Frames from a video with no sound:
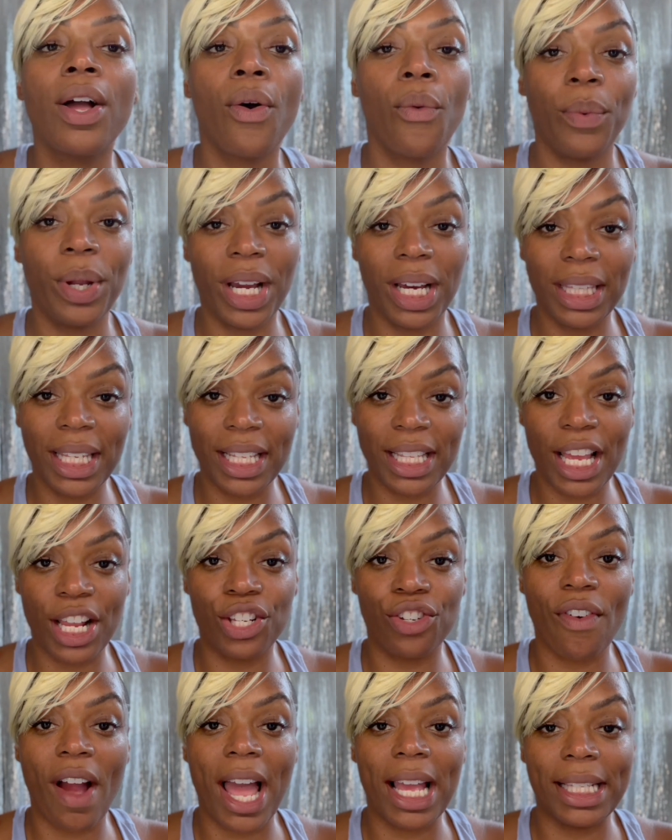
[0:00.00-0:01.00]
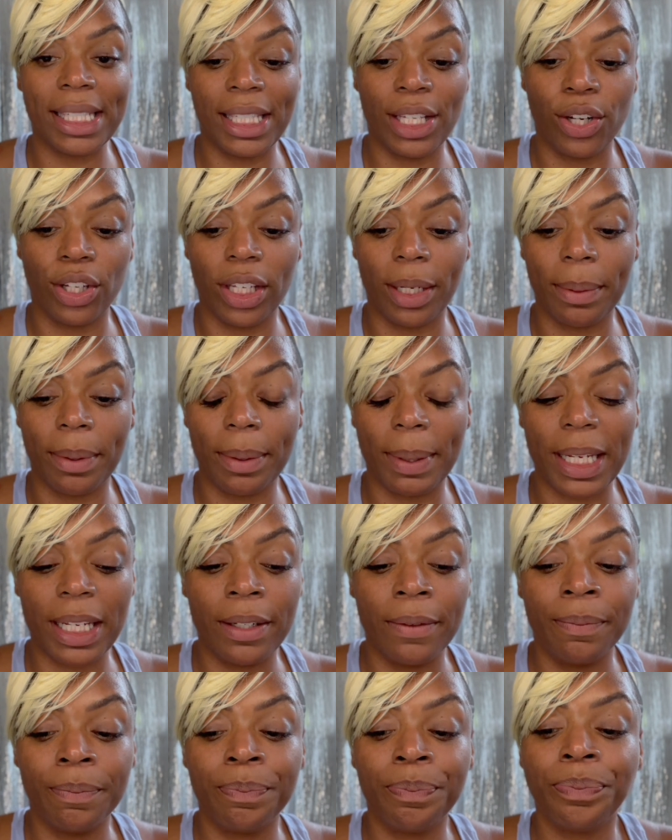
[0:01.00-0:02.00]
We're gonna let that dry and sit a little bit.
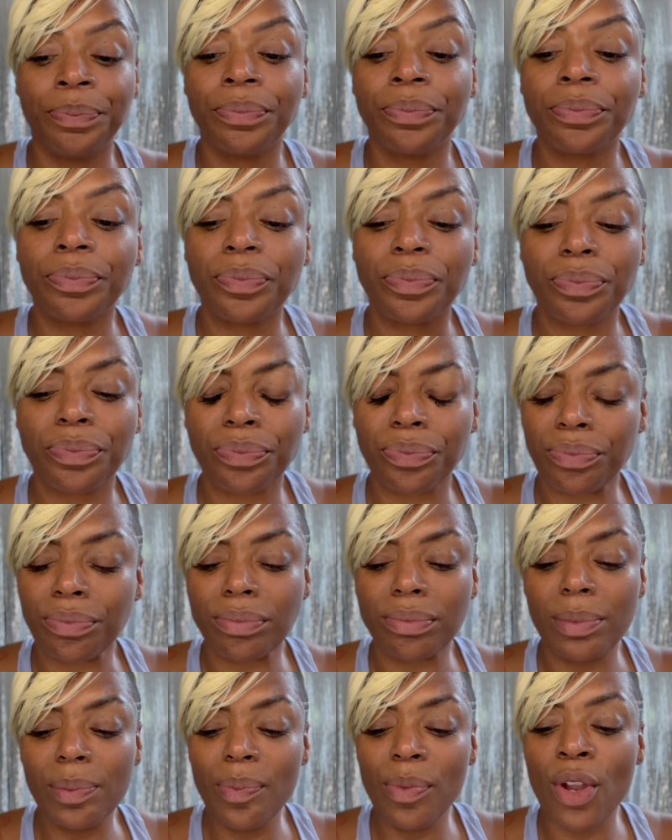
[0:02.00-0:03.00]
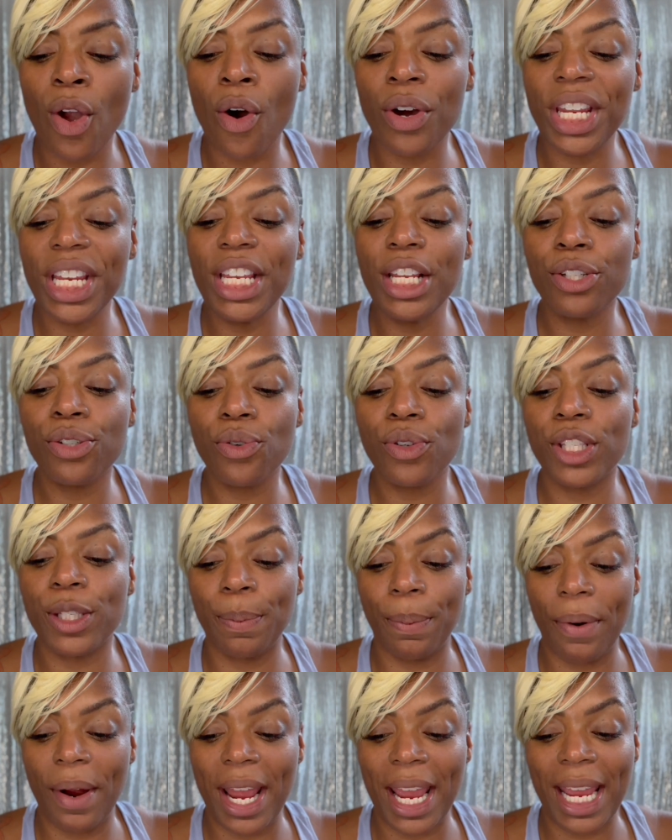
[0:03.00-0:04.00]
On initial
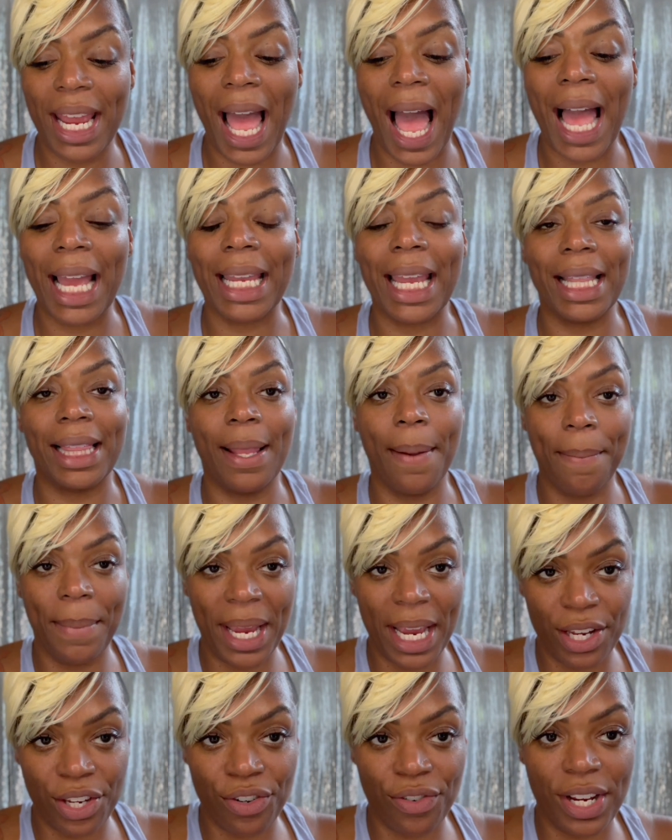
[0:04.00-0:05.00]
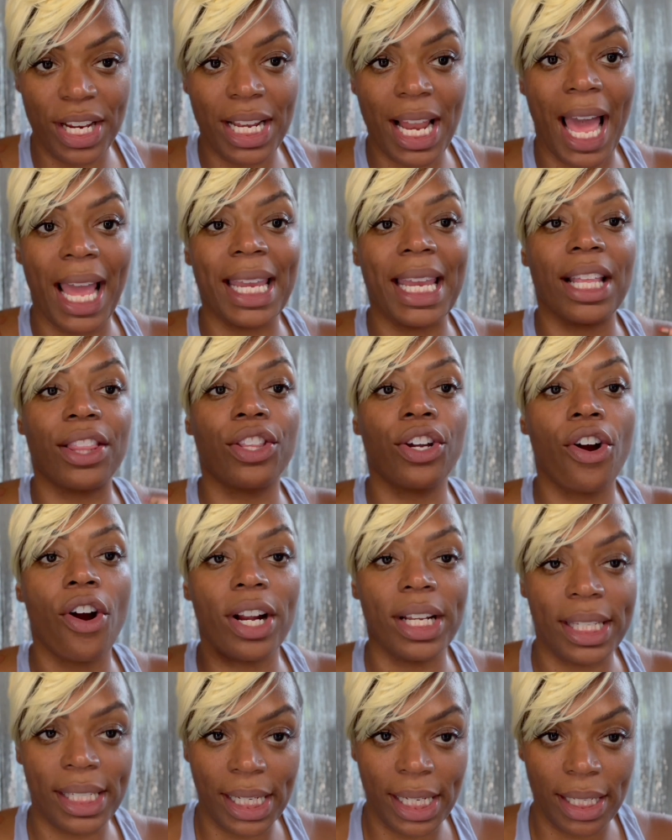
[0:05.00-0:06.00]
spray, I get the mandarin, I get the
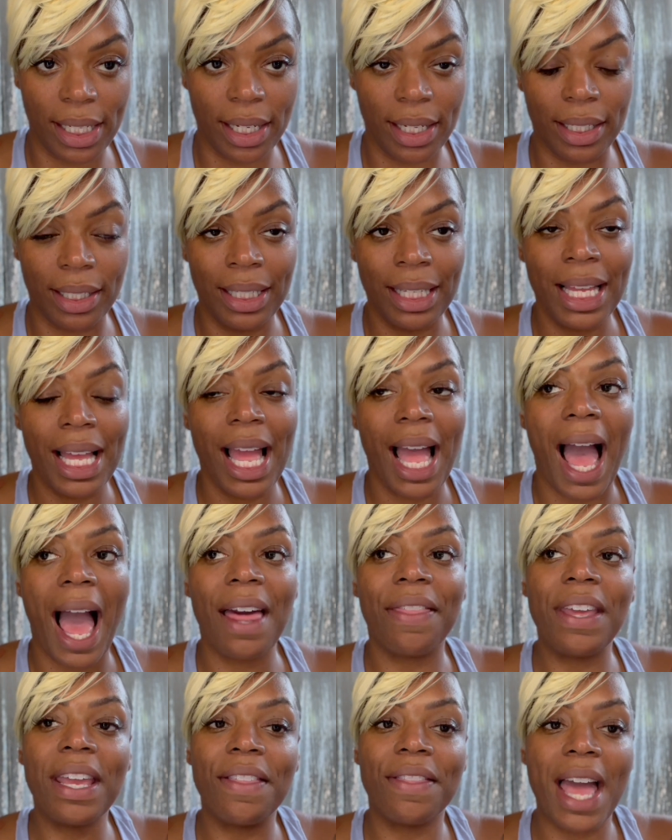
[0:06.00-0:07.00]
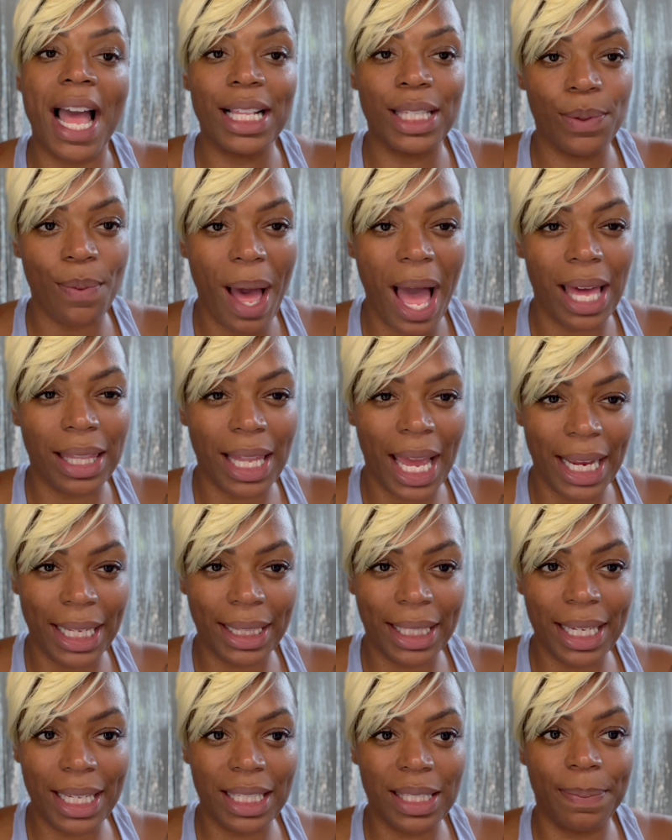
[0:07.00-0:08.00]
gardenia. I think that's why I like
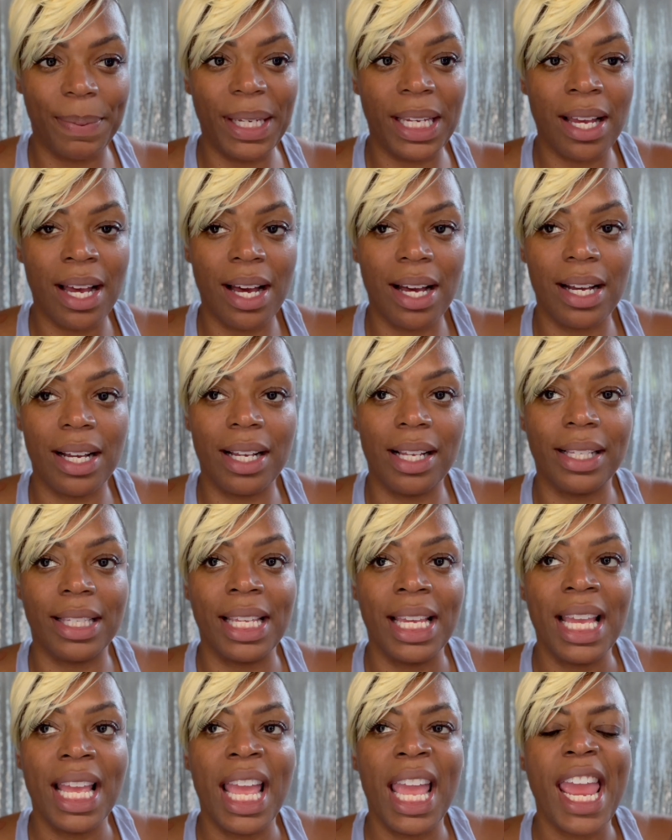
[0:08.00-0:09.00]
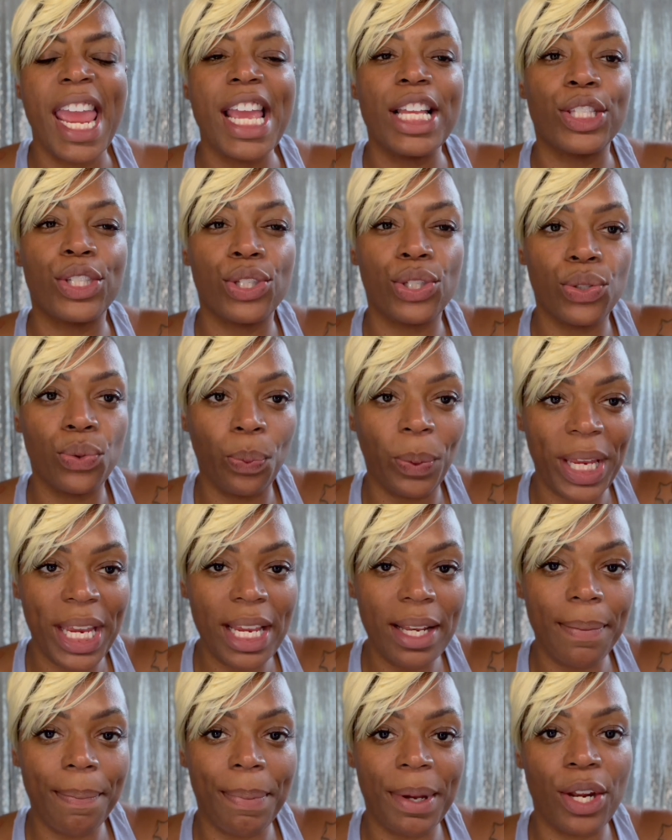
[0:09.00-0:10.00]
this, because it's
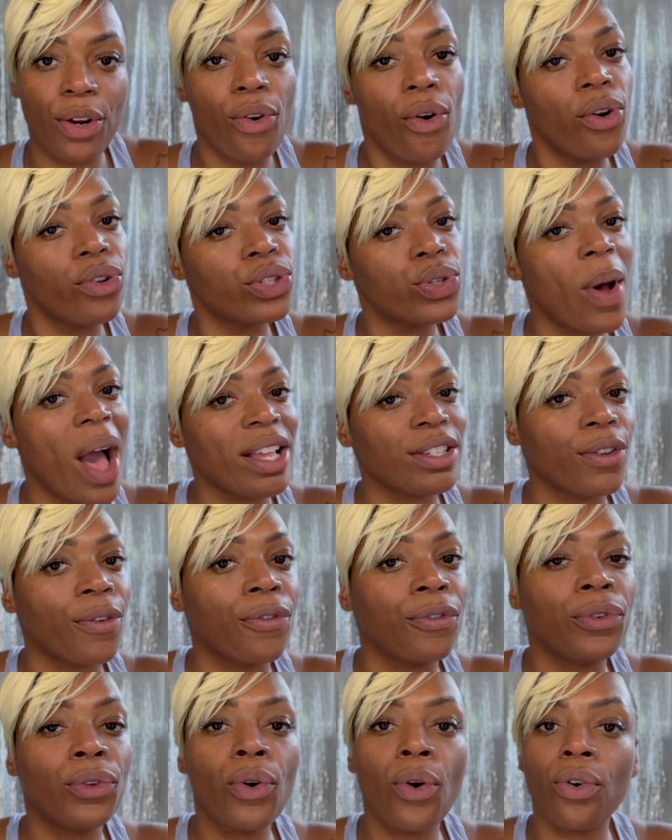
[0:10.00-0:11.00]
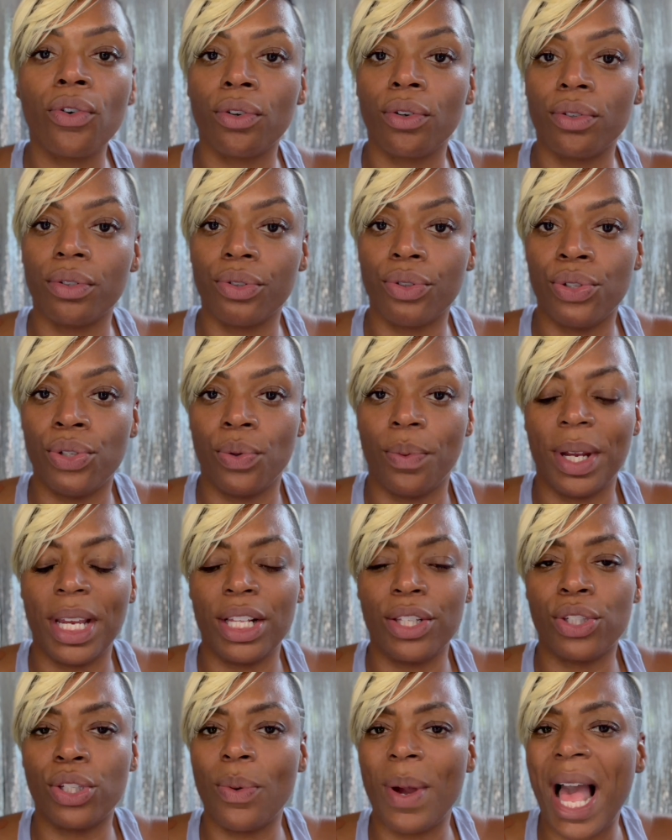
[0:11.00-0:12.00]
sweet, but it also has a floral to
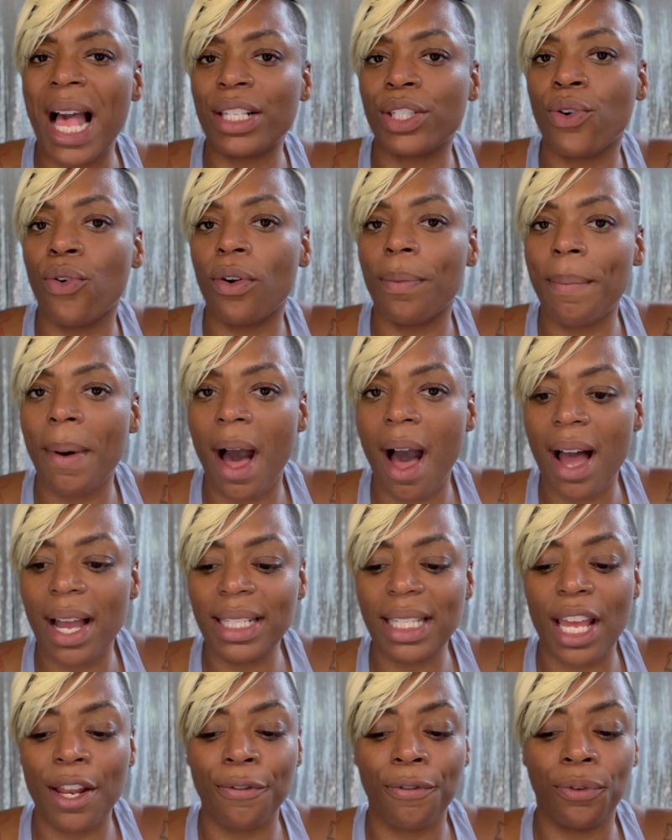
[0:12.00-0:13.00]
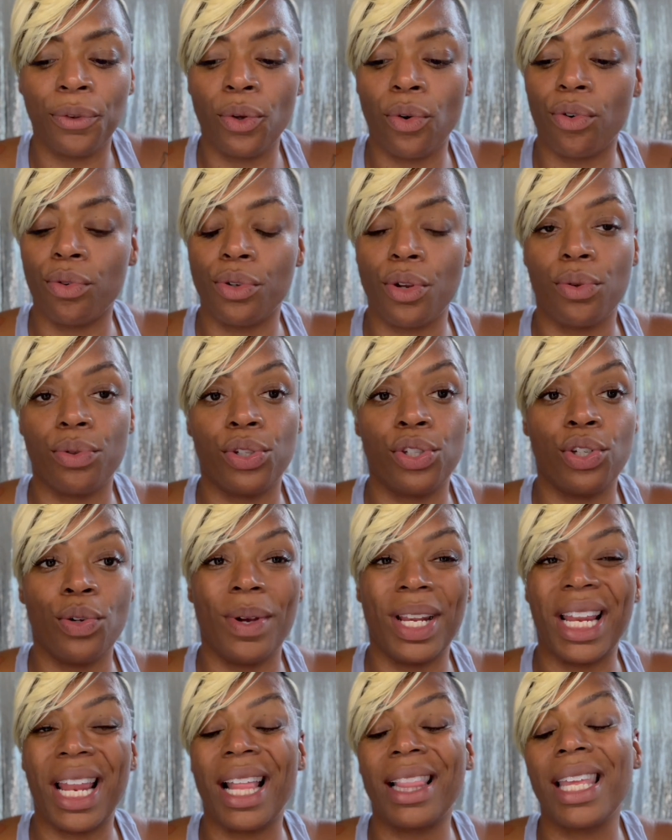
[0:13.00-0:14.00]
it. So it has gourmand and floral notes to
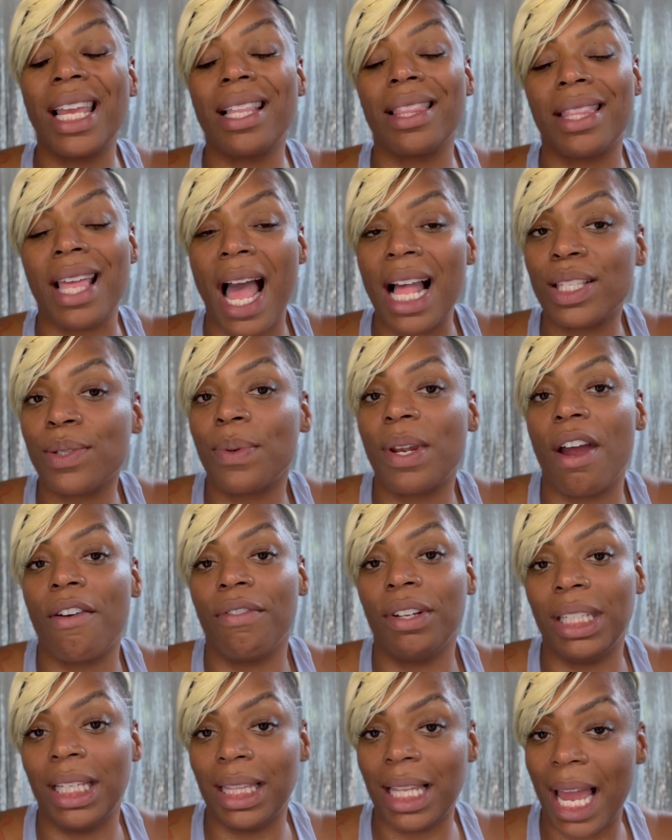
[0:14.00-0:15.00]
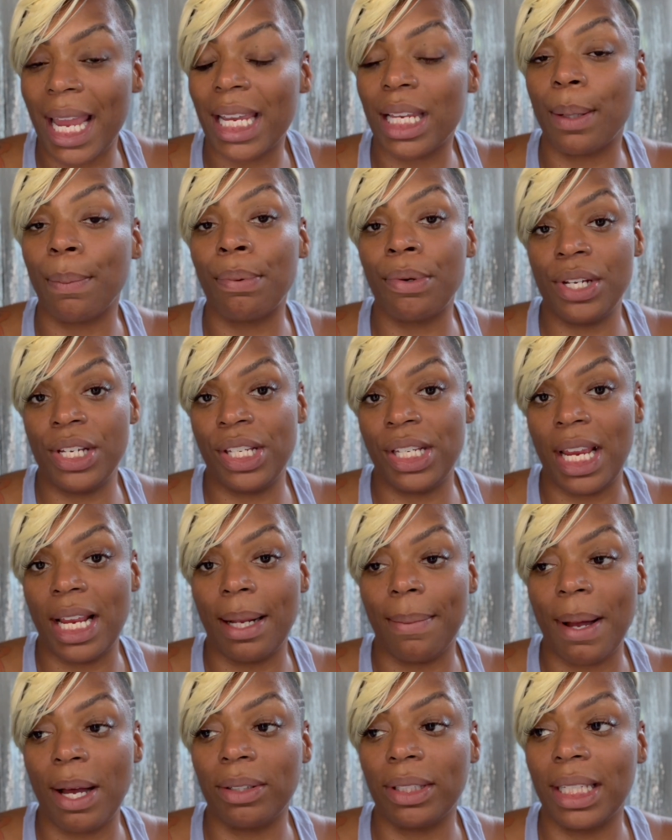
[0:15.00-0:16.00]
it. And I think that's what I really like and appreciate
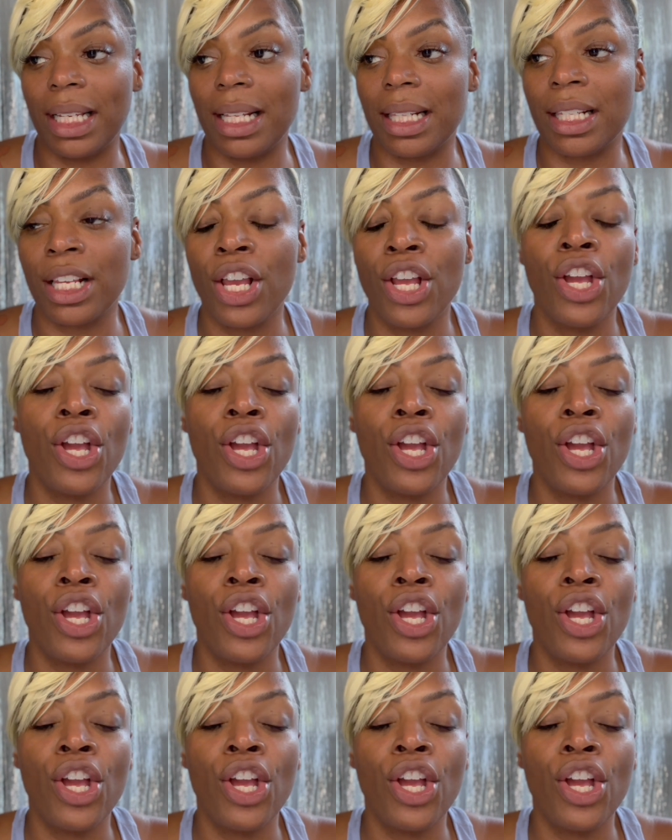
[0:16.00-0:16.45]
about this.